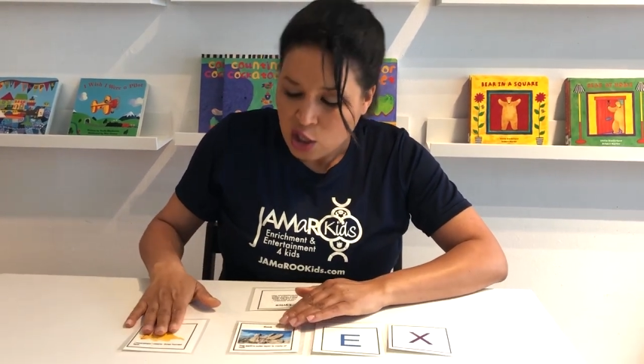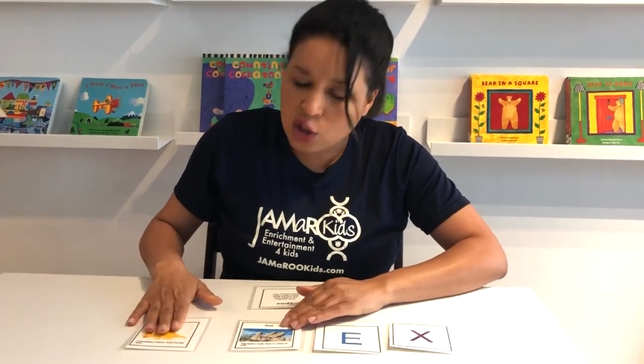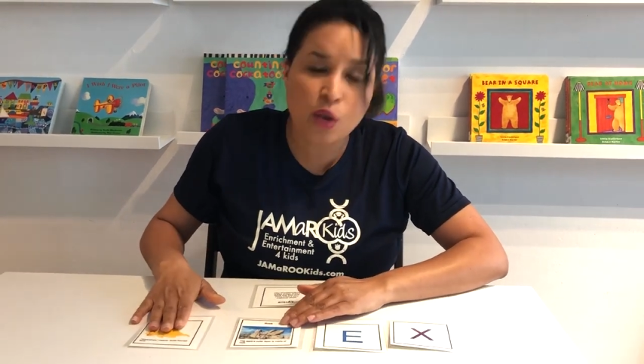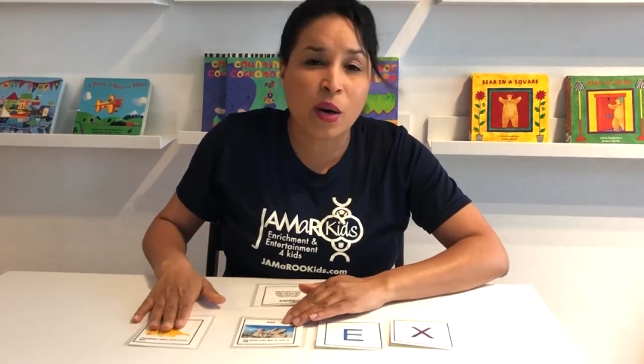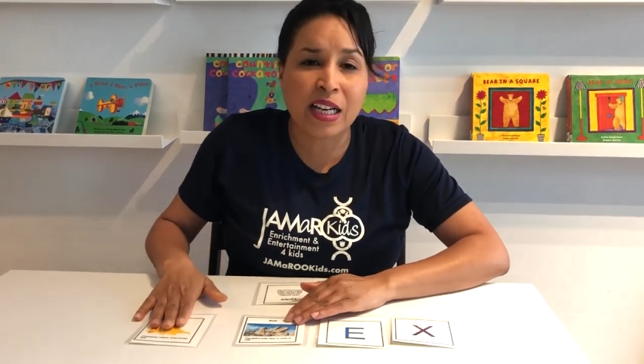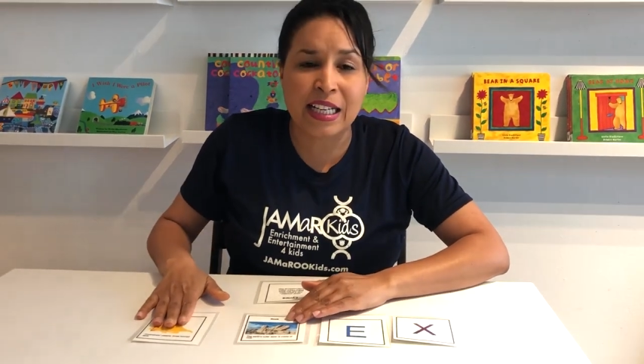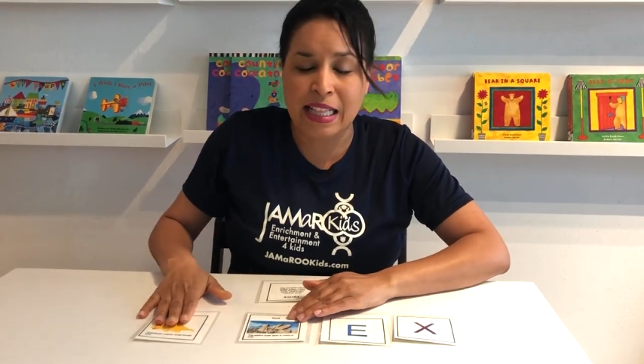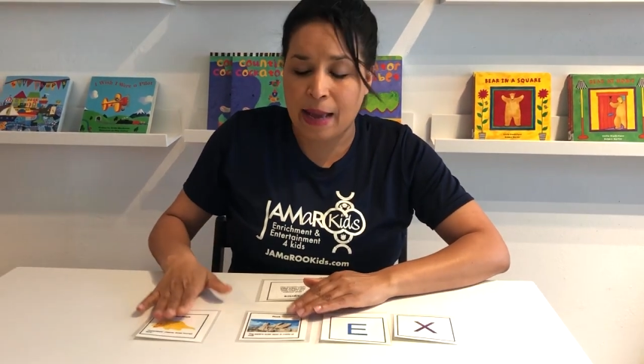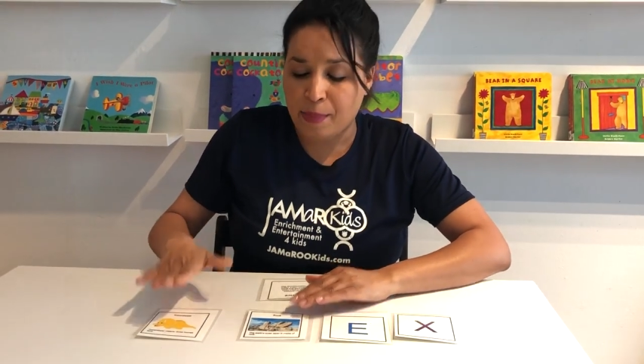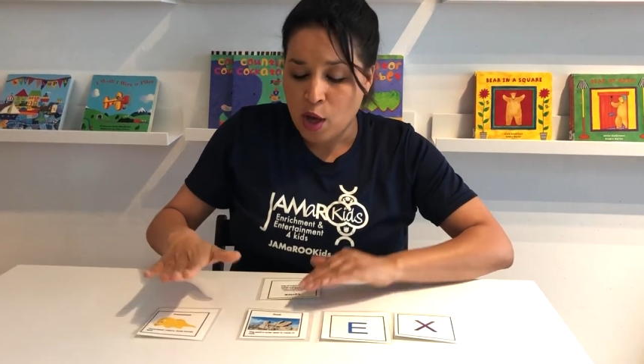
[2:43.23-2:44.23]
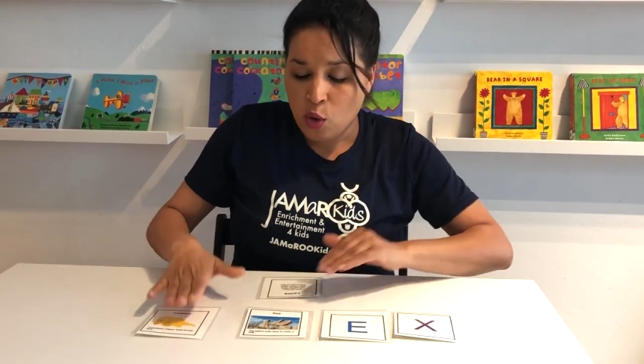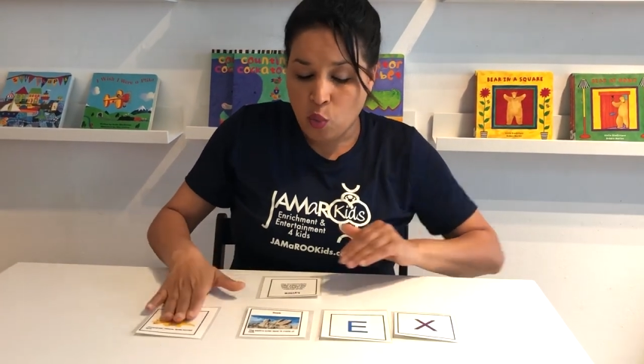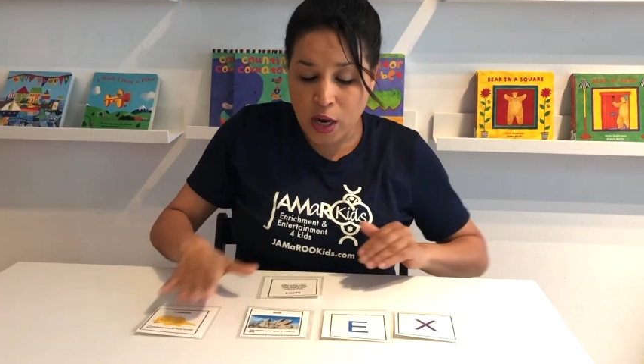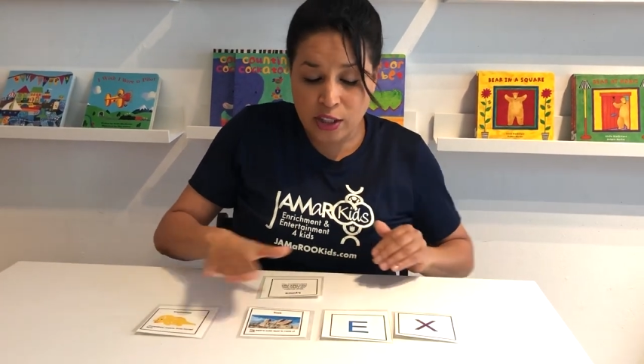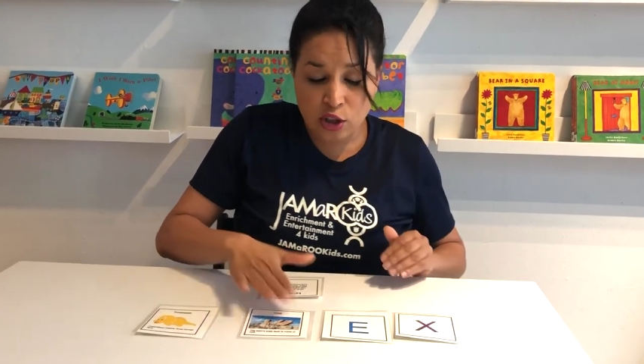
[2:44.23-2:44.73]
So we're gonna clap
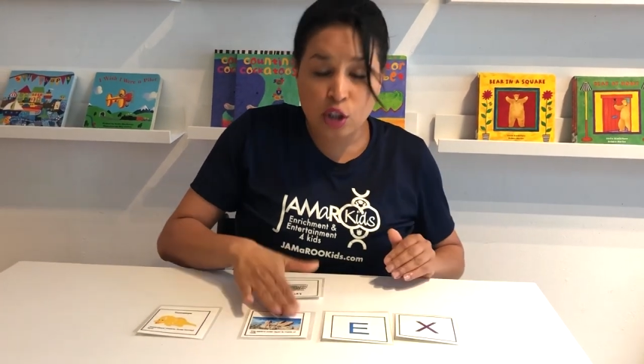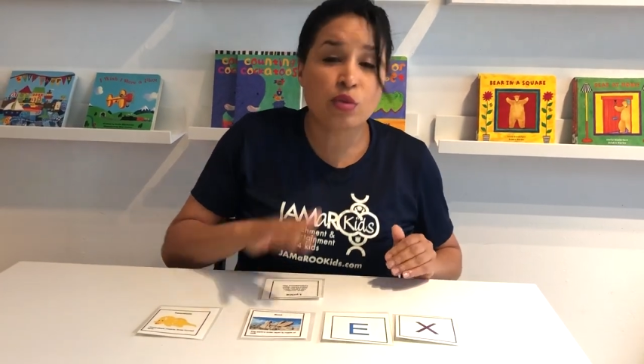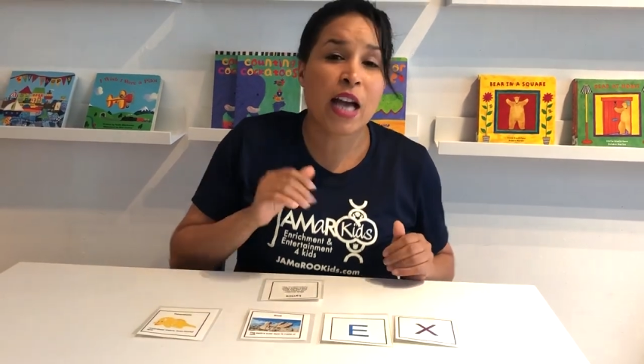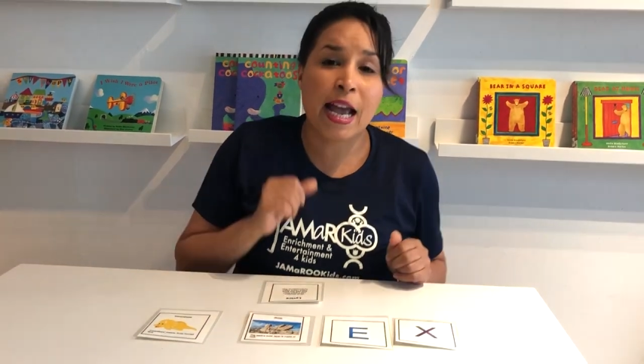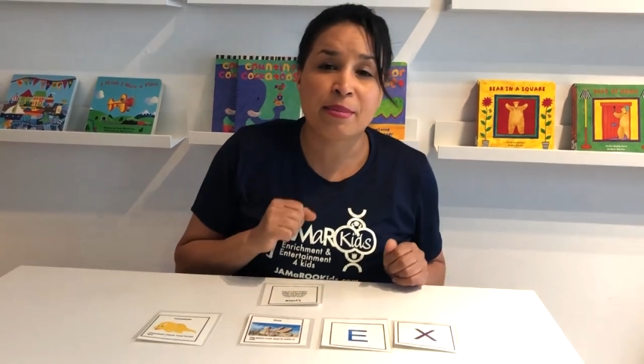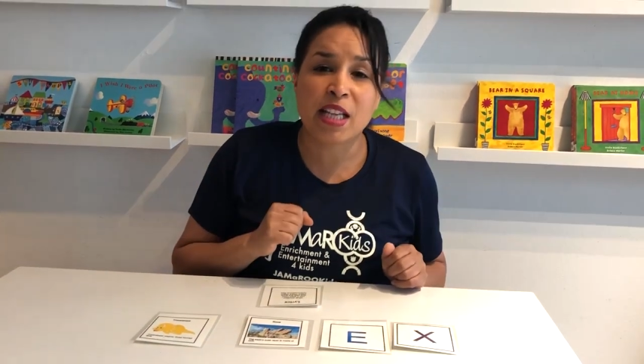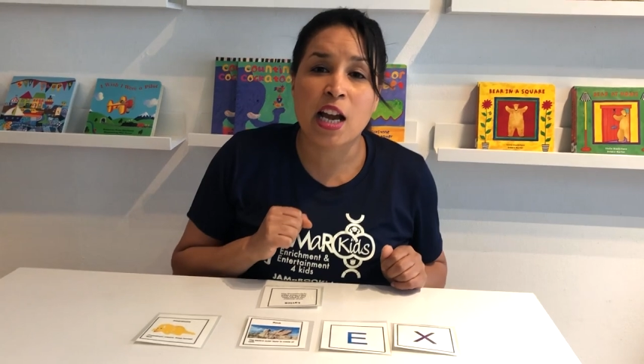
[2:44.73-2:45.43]
one, two times,